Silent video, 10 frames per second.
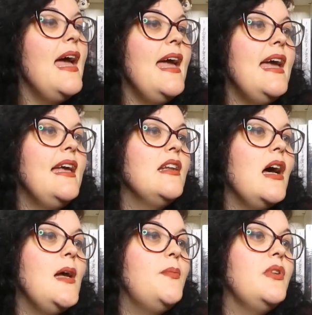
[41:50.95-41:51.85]
And
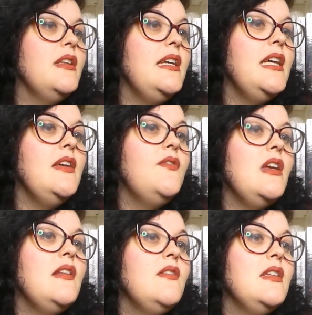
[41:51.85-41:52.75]
I believe
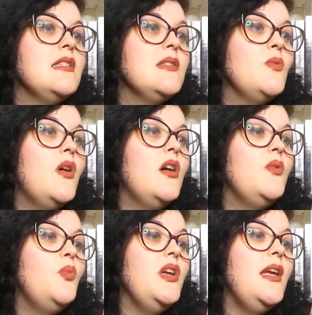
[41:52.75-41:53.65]
in this
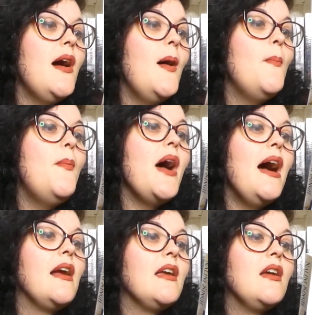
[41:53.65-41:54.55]
one we are
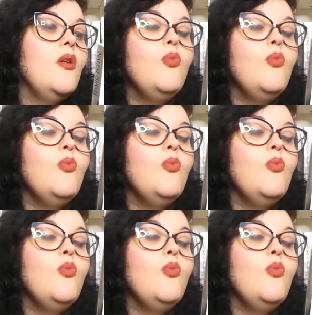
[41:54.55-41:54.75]
back